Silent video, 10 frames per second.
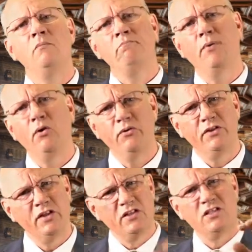Both
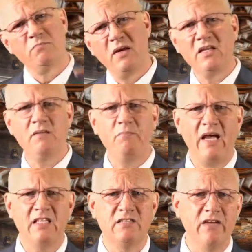the suspended
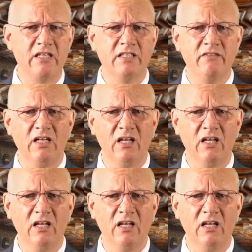passive activity